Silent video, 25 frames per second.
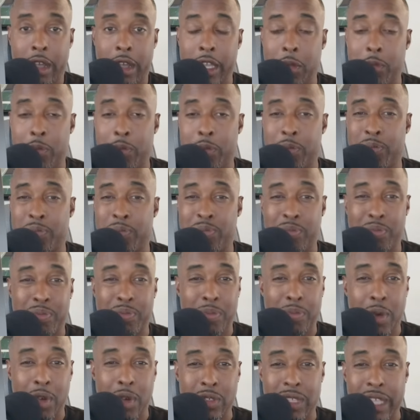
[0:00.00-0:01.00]
He
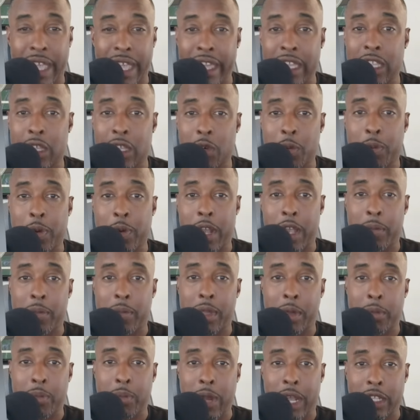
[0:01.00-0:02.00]
most likely will probably
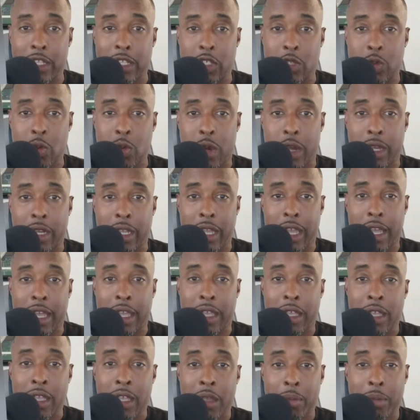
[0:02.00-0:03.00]
be a practice squad
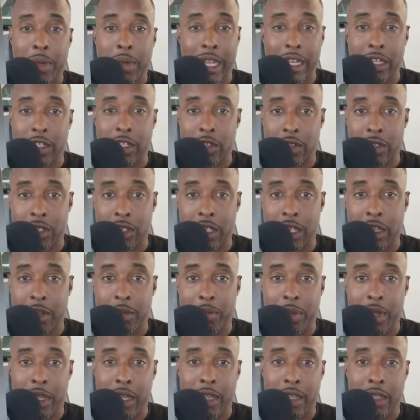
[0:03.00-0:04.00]
guy, but I just don't see
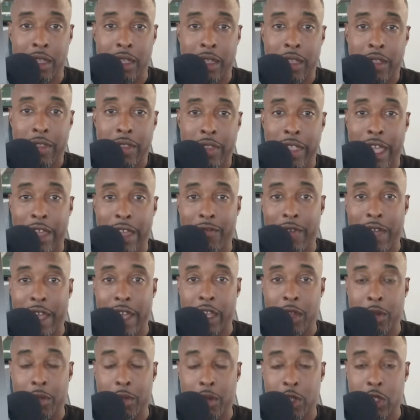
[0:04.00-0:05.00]
him being that
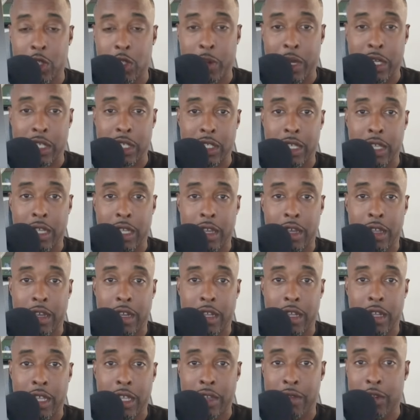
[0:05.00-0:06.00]
valuable, especially
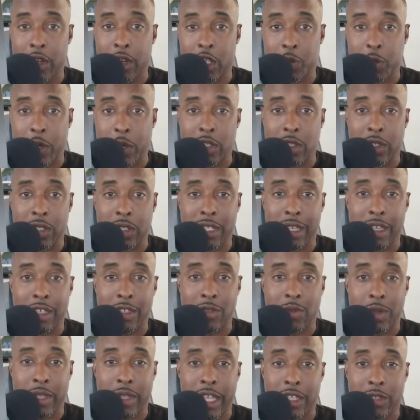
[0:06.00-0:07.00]
on even on special
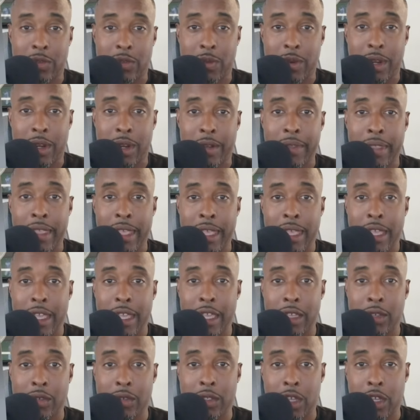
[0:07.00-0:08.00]
teams where that's where
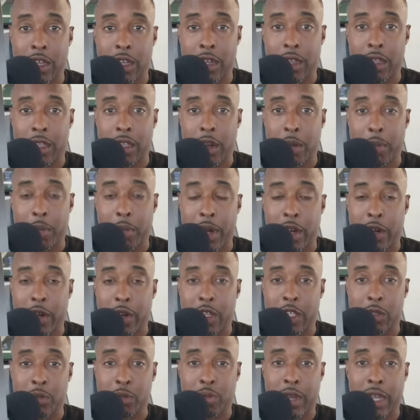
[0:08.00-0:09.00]
he's going to, you know, butter
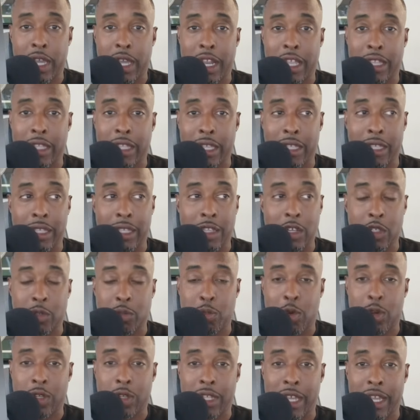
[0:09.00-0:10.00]
his bread. I think that there's
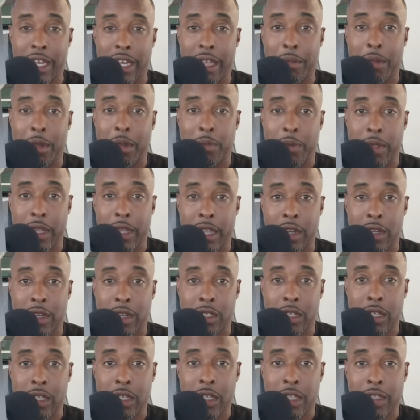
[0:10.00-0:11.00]
more dynamic
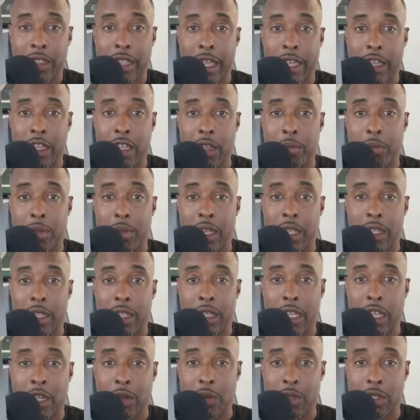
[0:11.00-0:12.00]
players that can be in
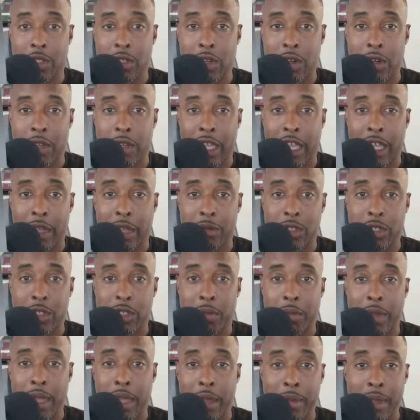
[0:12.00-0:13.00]
the kick return game.
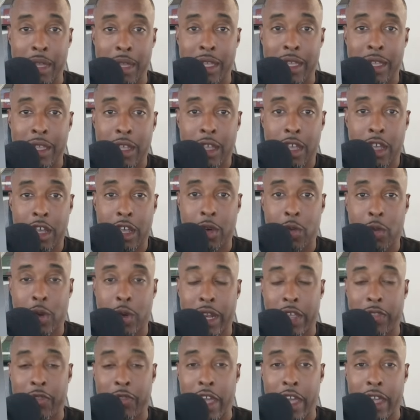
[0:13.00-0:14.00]
So maybe
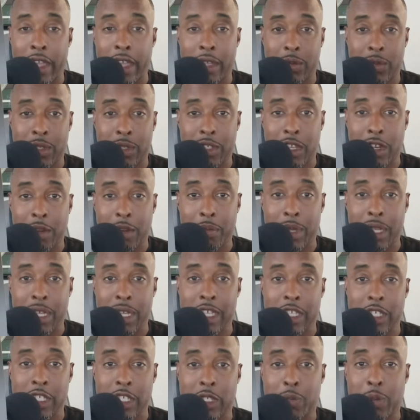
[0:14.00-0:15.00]
what I thought it was going to be
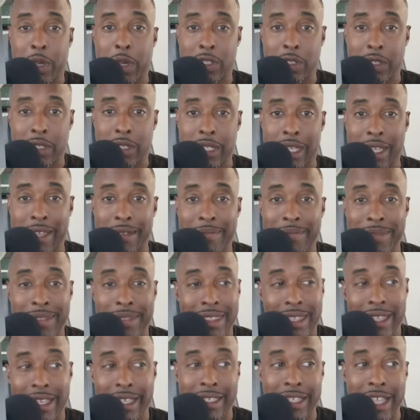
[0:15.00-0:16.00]
his specialty
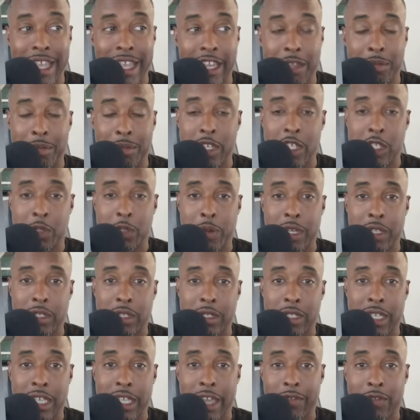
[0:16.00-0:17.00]
is not going to be his
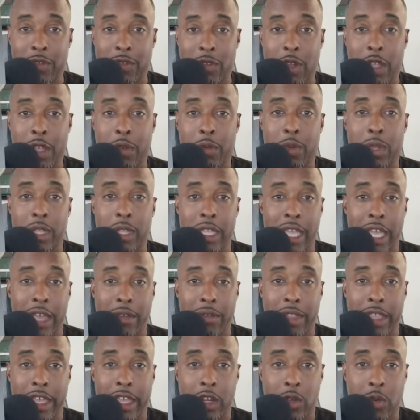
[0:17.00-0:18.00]
specialty after all. I really
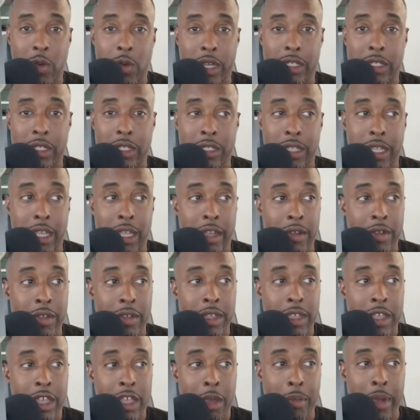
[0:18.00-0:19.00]
have a lot of questions now
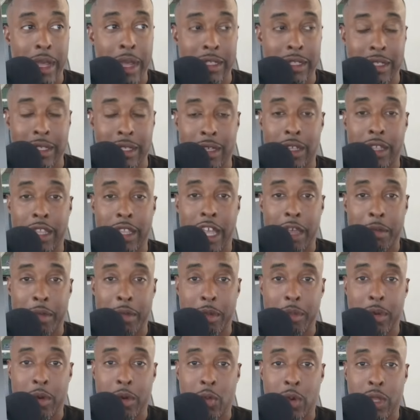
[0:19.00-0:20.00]
about Dylan
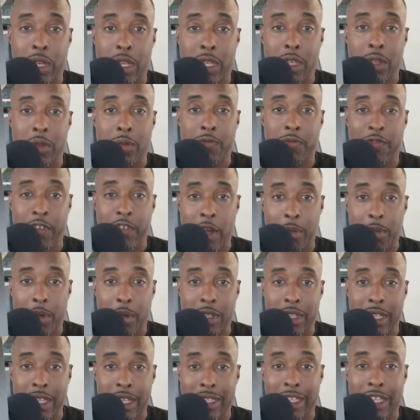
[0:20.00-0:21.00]
Lobby, but when he
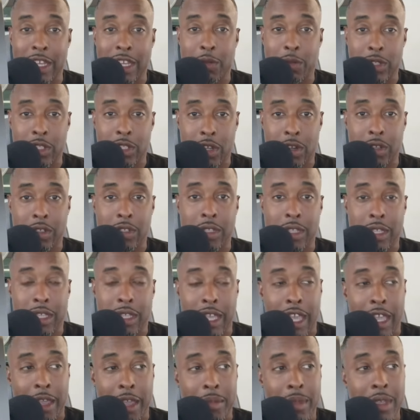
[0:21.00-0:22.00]
fumbled and didn't return to the
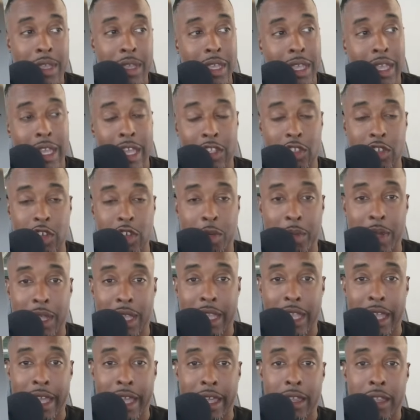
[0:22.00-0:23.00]
game, it told me
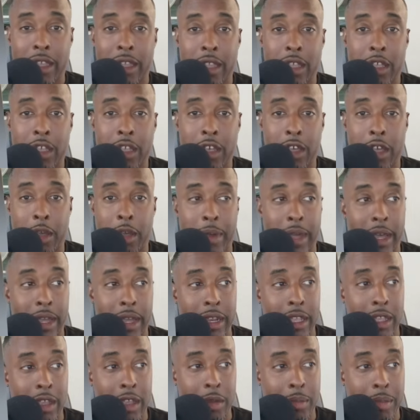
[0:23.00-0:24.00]
a lot
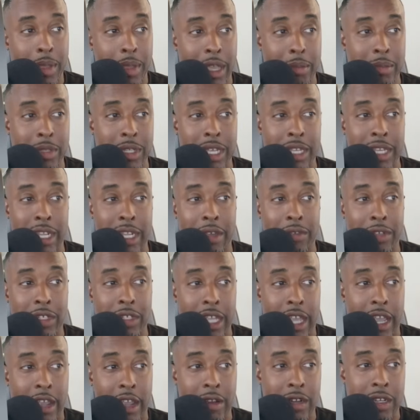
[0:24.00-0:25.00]
about him. MJ
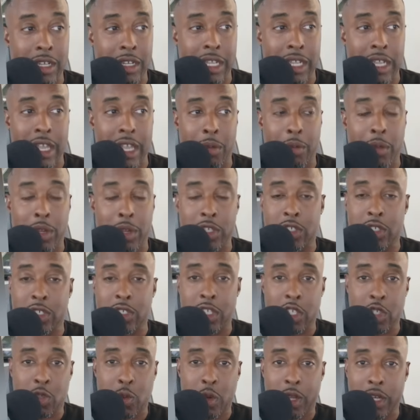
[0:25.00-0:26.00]
Devonshire and DeCam
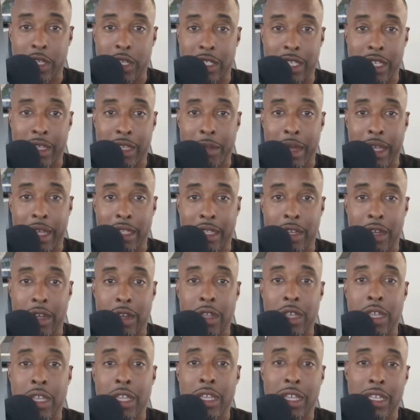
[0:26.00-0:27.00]
Richardson just want to see him out
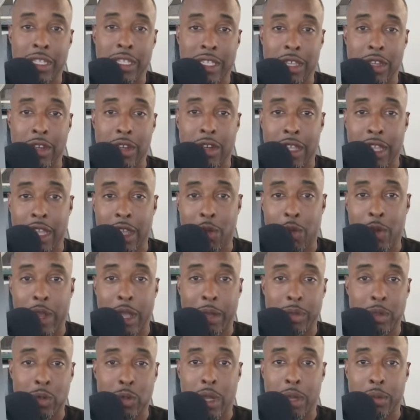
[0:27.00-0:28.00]
there continue to get
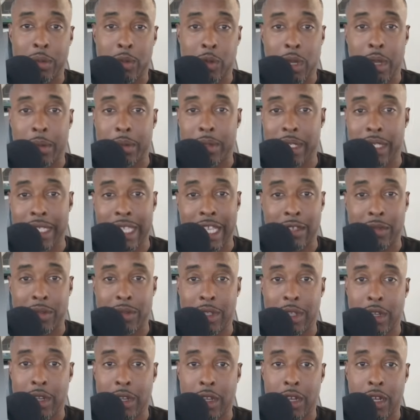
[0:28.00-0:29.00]
reps, because that's
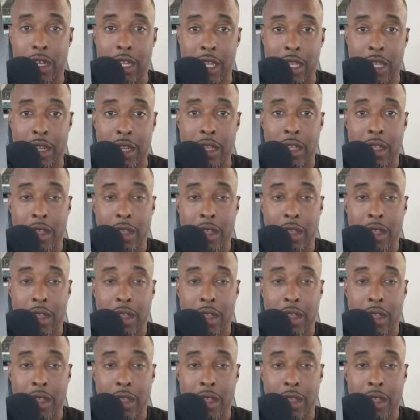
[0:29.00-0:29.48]
what they're going to need,